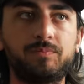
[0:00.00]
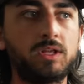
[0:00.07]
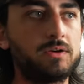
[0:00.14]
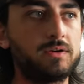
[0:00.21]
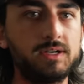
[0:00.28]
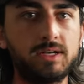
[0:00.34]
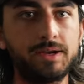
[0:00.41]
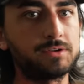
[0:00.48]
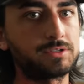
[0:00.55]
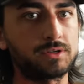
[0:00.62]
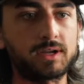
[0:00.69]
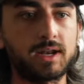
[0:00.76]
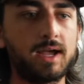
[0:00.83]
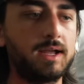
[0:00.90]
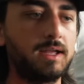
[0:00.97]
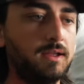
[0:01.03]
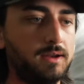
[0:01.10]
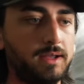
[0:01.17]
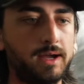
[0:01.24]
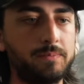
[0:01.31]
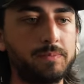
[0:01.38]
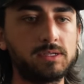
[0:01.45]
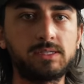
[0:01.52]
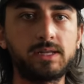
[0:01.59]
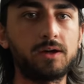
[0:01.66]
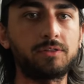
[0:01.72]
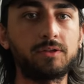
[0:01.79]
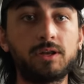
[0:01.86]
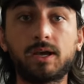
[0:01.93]
a deer's looking at you and you got to be
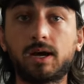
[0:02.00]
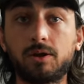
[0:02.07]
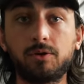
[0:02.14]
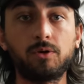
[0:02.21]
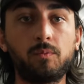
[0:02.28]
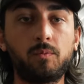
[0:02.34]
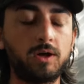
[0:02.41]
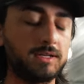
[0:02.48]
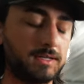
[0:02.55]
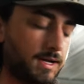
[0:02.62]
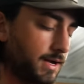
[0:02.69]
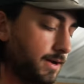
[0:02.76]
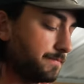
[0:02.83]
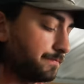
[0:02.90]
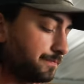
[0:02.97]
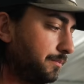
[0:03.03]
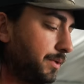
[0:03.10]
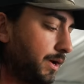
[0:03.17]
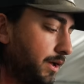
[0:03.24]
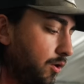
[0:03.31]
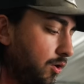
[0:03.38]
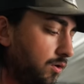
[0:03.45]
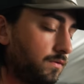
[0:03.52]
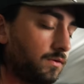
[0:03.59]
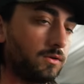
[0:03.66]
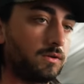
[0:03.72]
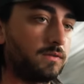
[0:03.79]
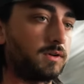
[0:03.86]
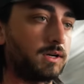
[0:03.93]
stealthy and you got to do it one time. But over
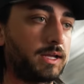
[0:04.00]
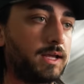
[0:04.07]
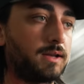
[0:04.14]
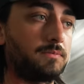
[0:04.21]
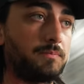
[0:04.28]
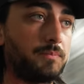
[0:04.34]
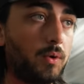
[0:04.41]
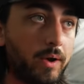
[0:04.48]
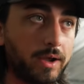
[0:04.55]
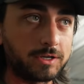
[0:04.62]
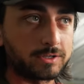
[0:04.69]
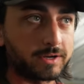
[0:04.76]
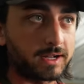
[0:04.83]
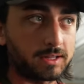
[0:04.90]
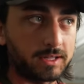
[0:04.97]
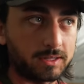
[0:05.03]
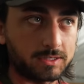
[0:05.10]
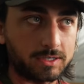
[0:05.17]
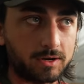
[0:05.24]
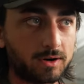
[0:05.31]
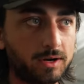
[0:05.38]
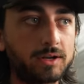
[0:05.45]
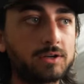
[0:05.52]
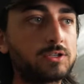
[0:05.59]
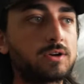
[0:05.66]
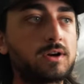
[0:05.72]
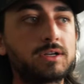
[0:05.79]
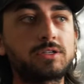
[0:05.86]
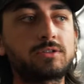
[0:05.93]
and over again, pointing directly at the target and
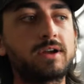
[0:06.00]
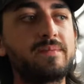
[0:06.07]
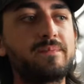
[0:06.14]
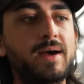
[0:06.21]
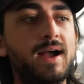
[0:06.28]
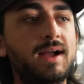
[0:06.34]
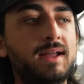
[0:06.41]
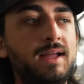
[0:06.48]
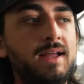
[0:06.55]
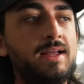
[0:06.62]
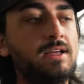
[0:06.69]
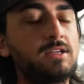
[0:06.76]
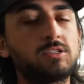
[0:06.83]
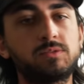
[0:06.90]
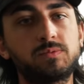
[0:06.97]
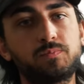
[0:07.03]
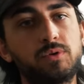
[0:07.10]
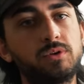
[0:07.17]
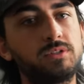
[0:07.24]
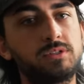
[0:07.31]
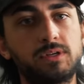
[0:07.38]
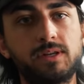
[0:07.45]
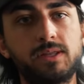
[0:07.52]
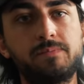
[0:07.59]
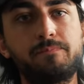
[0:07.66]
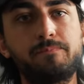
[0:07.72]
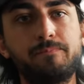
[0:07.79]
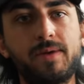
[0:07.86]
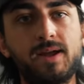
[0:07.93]
drawing straight back puts an
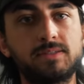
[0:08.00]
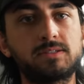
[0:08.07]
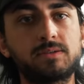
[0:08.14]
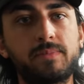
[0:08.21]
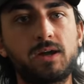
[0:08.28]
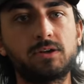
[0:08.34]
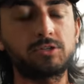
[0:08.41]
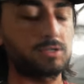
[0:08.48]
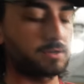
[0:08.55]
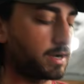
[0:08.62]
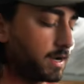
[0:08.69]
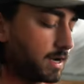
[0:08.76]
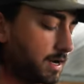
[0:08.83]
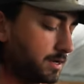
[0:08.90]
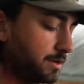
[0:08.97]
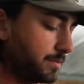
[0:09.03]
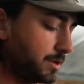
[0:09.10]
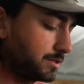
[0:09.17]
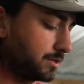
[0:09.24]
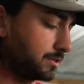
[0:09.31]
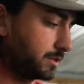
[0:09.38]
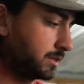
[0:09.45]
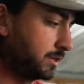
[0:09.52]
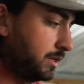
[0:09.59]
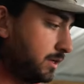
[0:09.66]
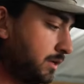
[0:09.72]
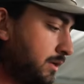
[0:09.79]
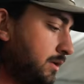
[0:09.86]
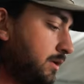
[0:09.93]
immense amount of strain on your muscles.
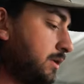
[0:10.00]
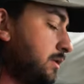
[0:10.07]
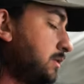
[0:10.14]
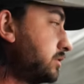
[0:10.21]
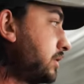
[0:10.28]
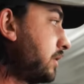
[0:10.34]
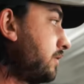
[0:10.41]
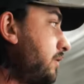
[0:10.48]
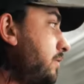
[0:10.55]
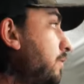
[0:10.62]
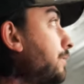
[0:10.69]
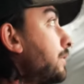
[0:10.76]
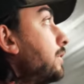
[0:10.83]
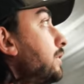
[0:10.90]
So what we're